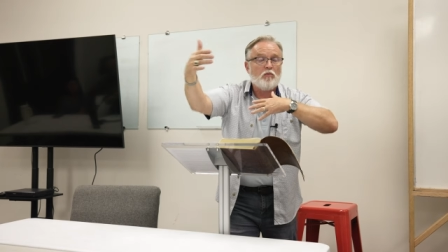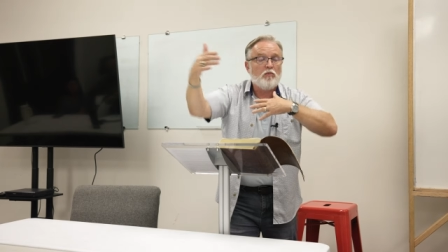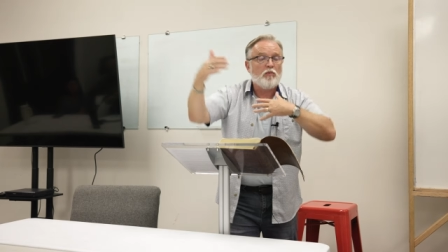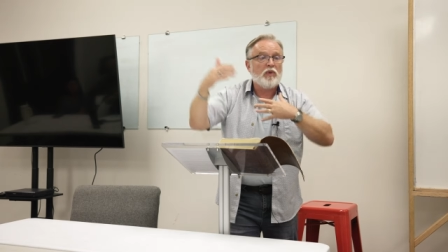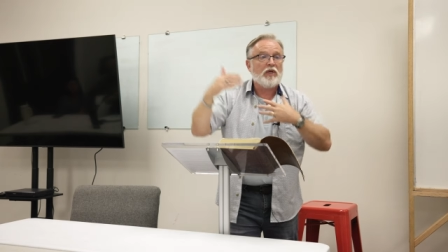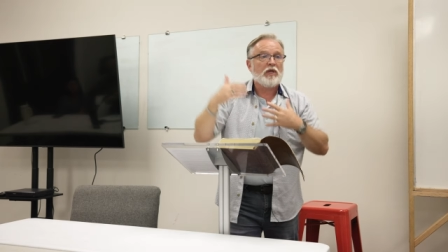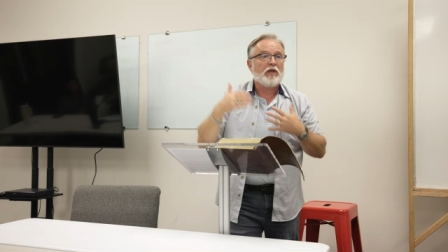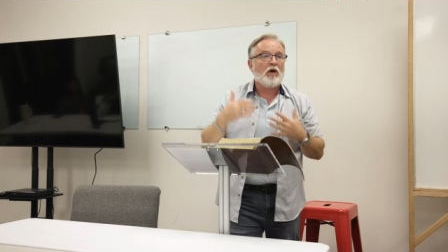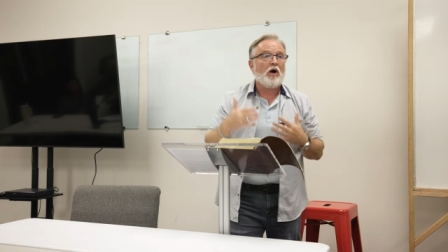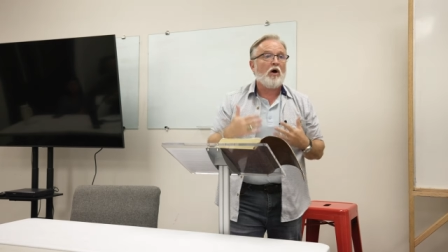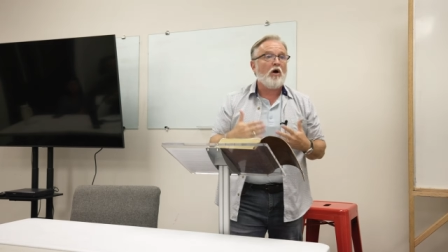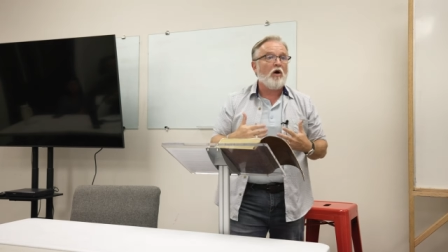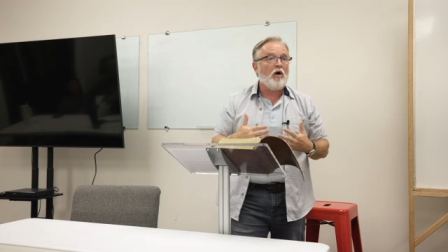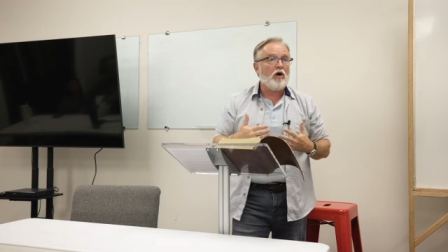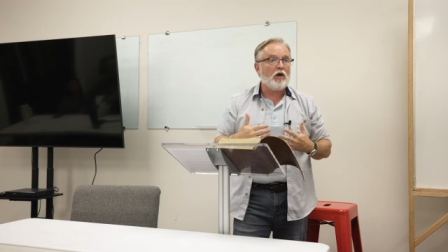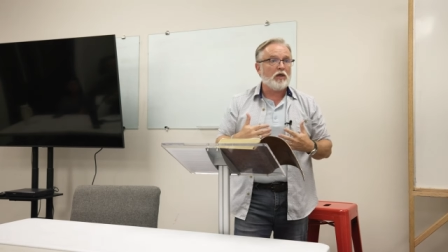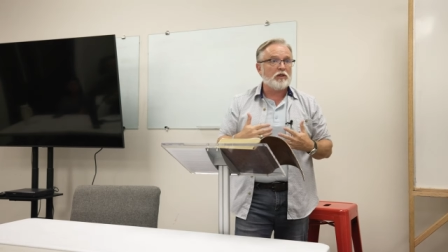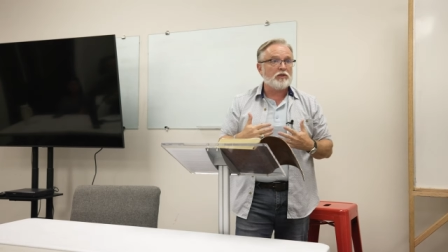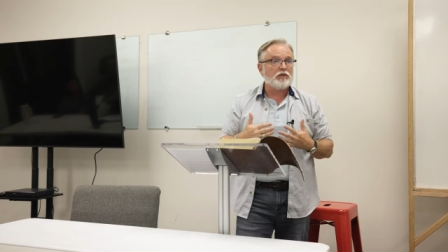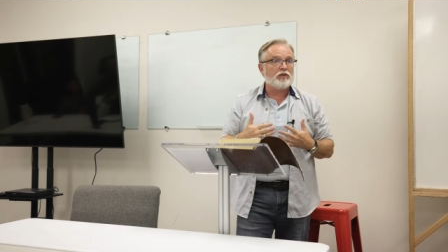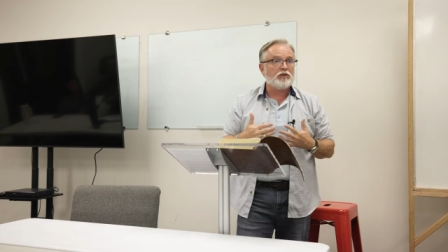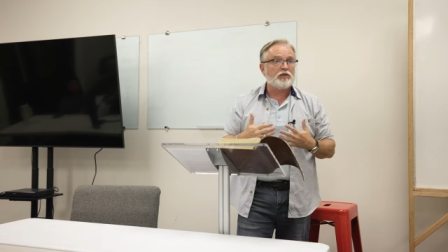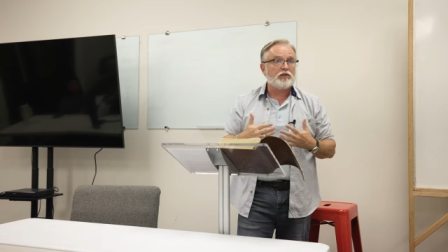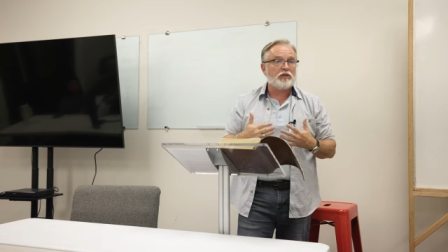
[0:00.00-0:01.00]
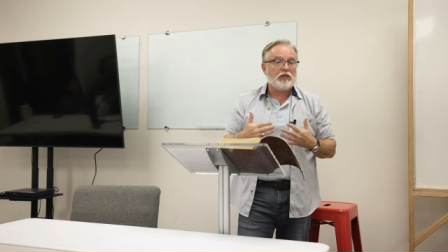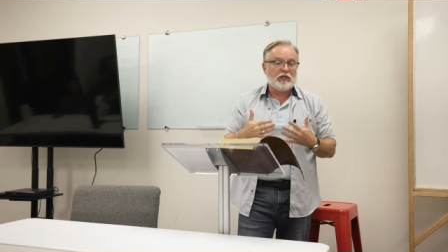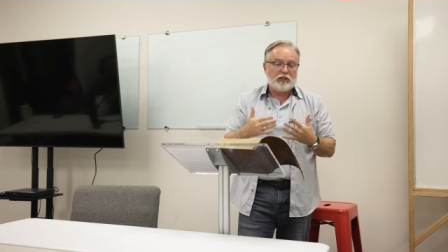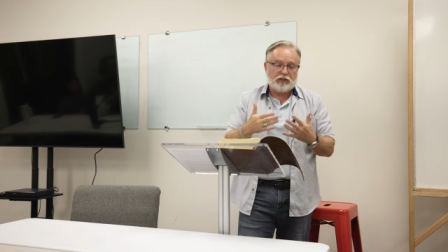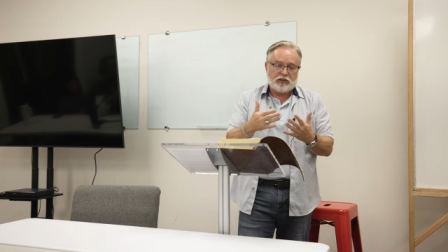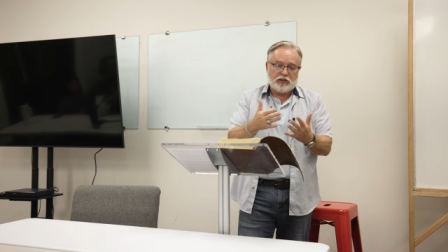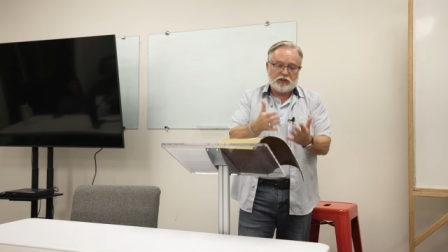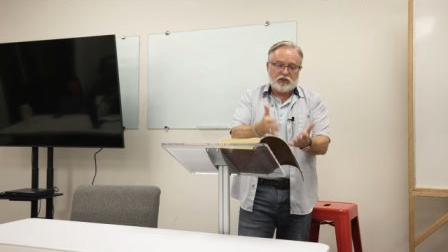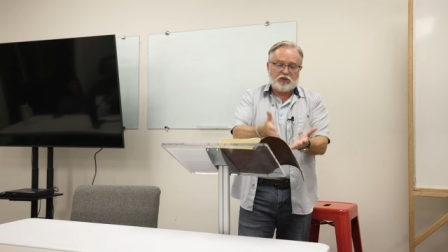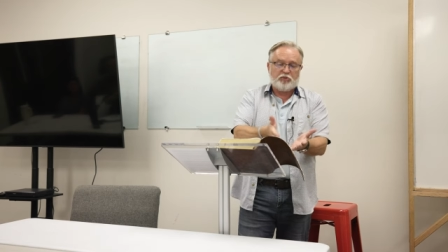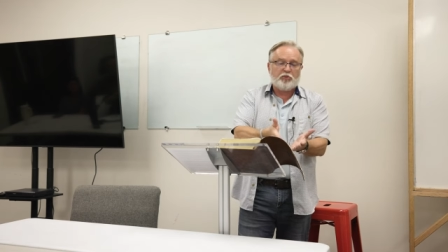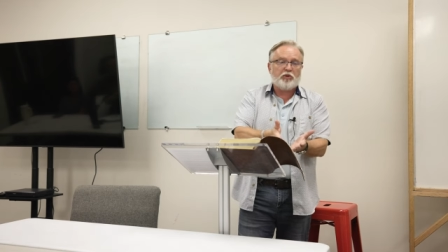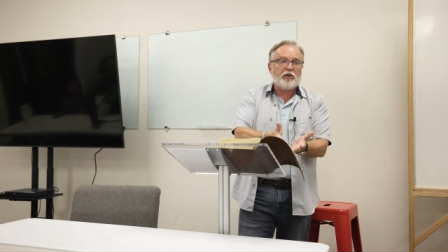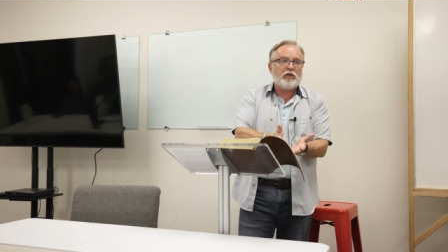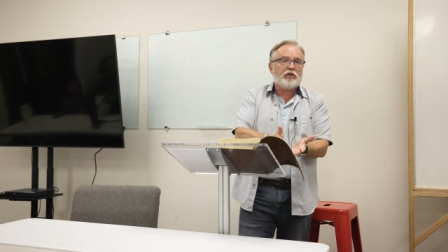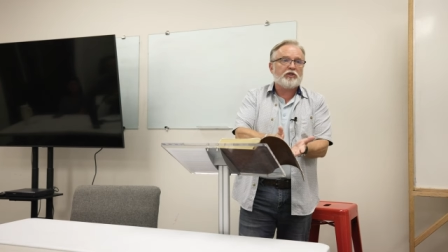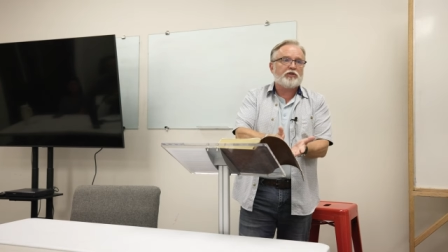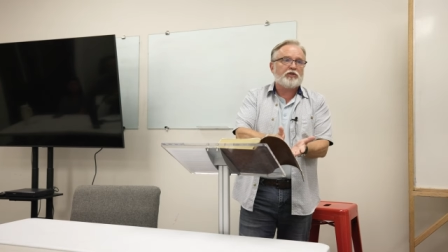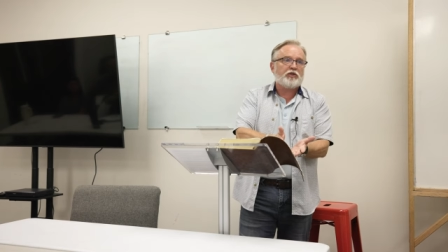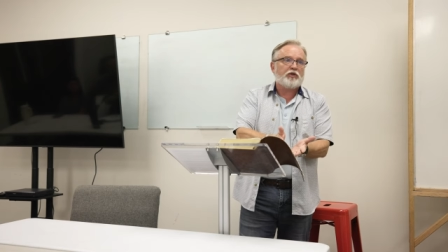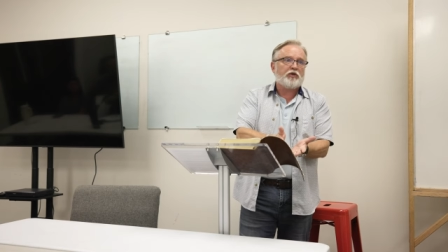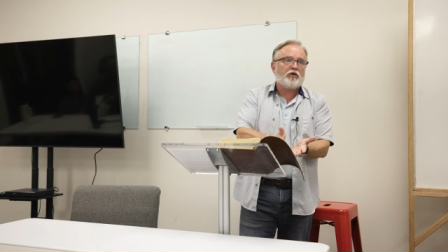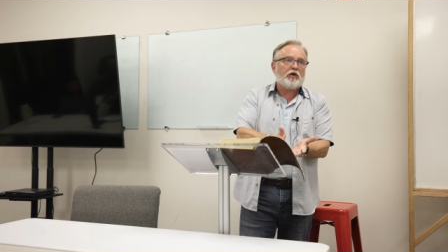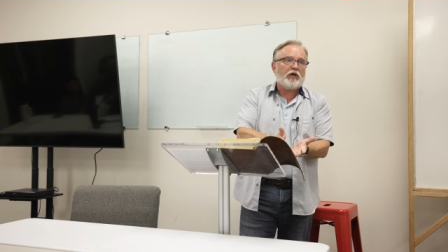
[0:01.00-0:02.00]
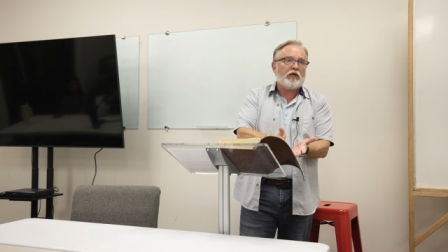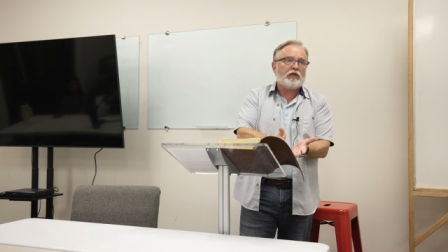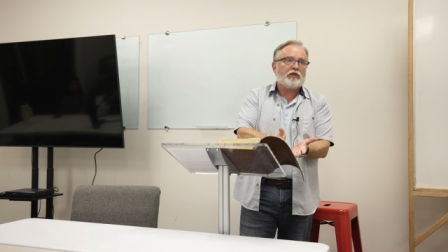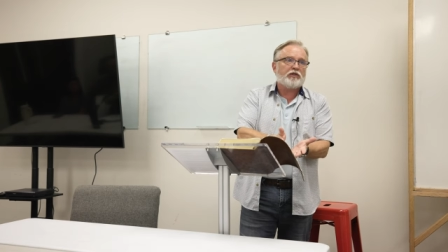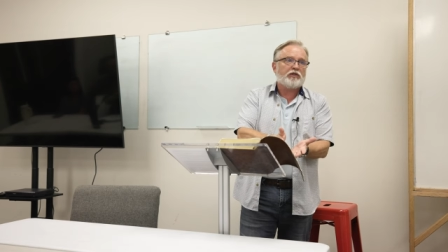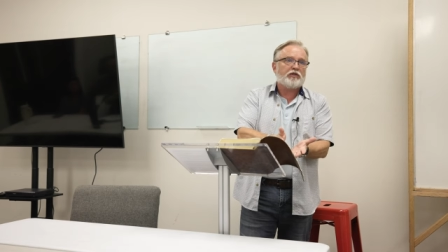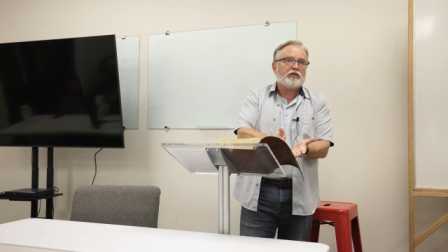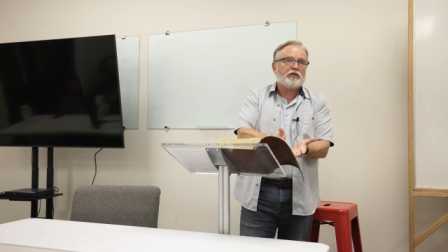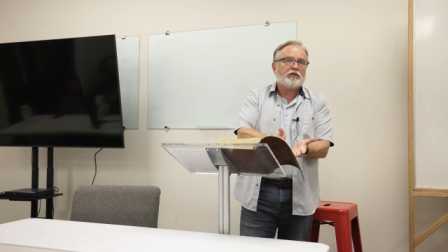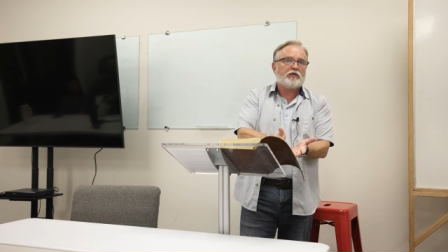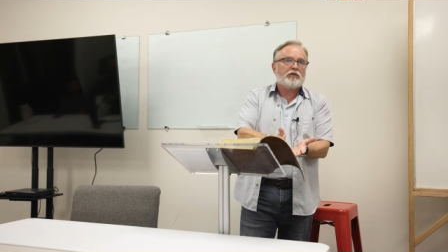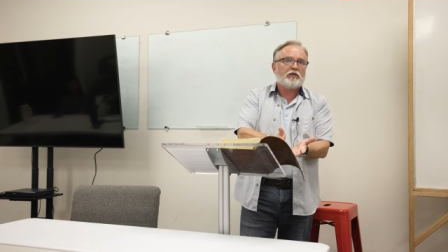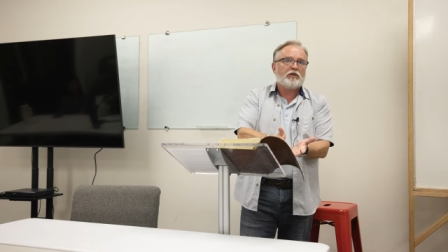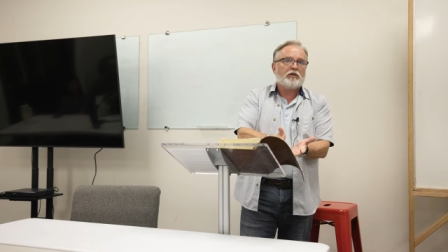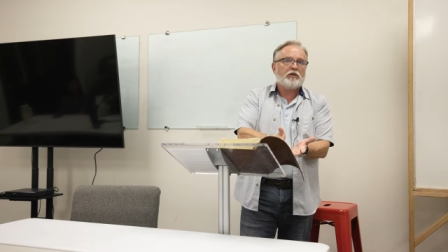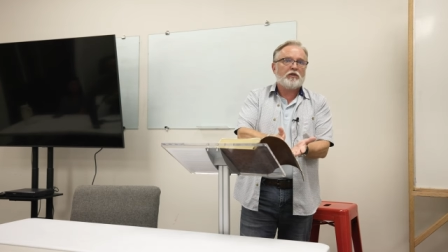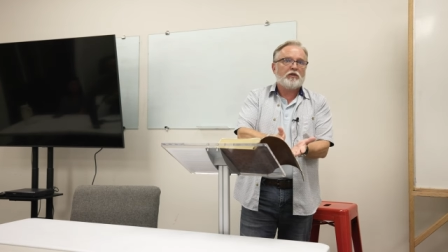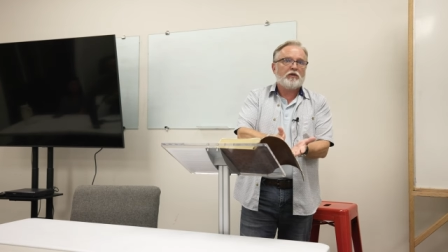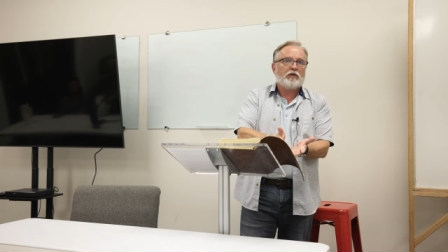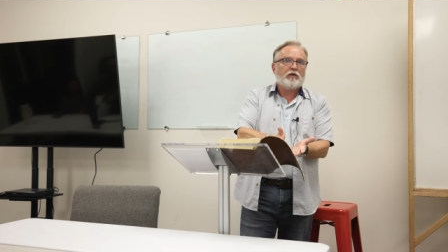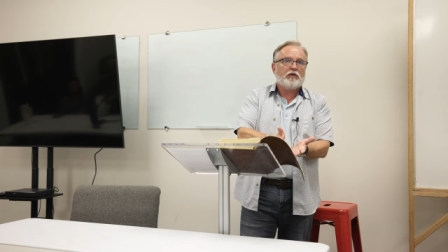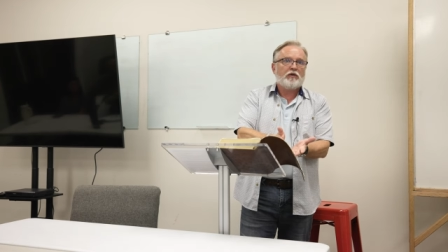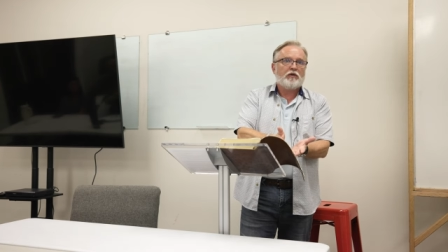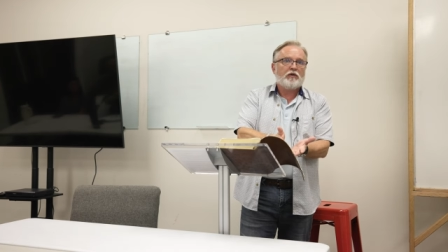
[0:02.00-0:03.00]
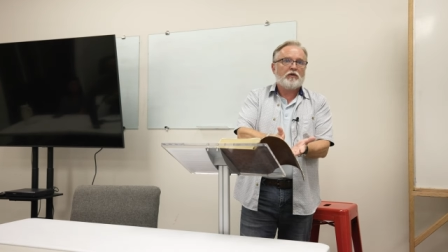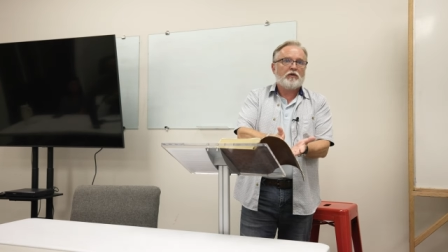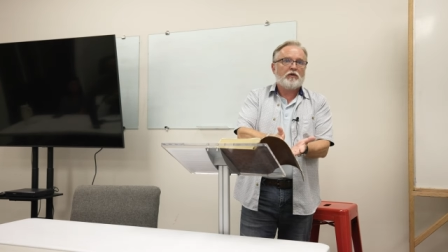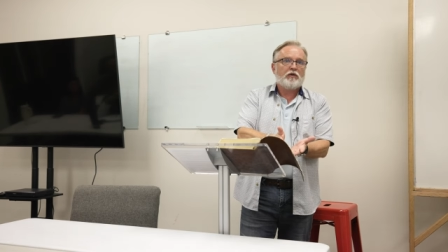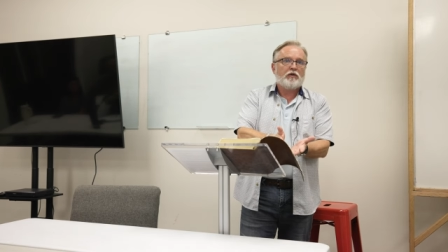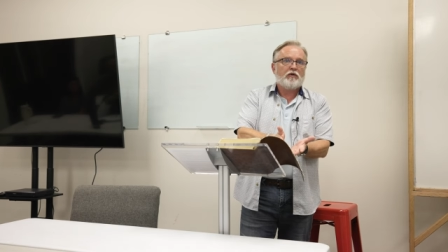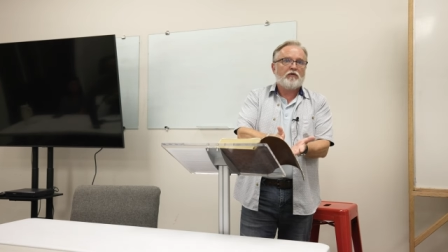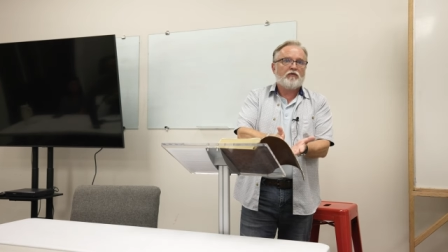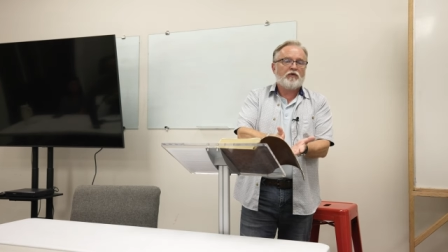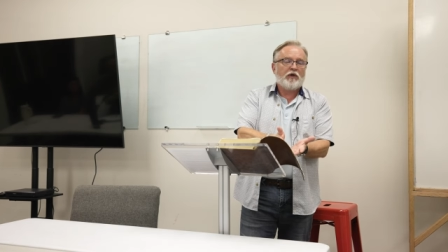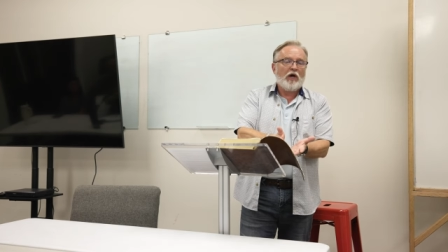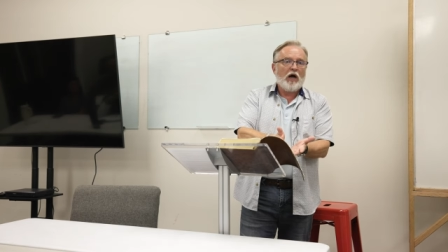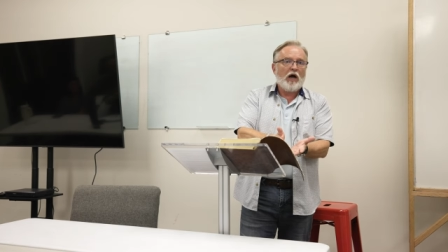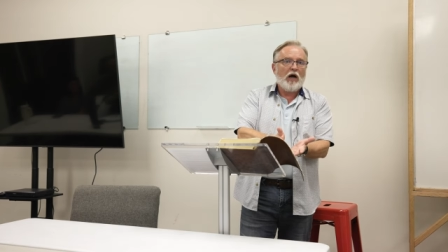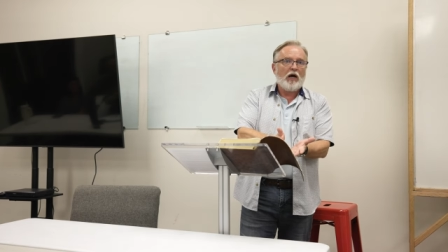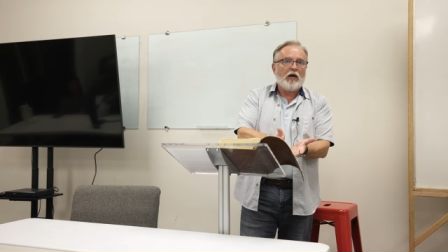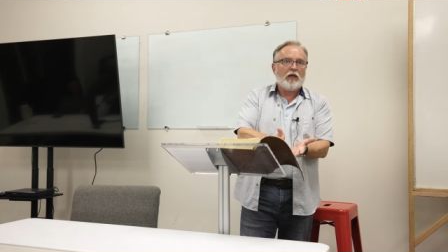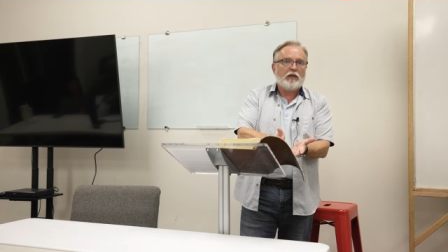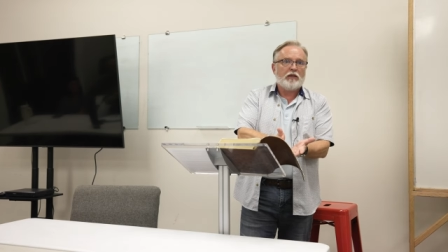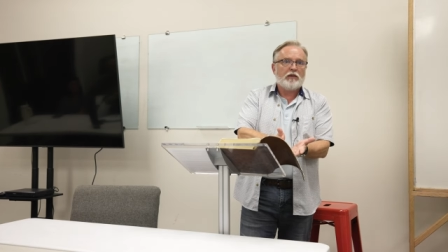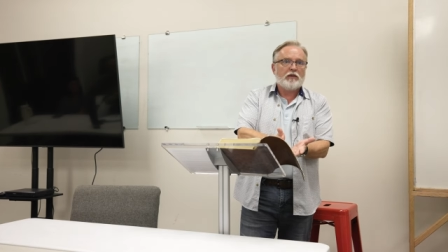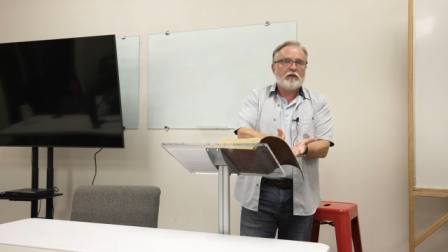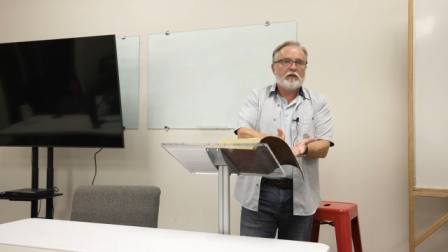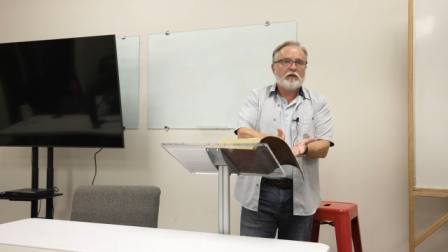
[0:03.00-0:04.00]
Because he's experienced the grace of God.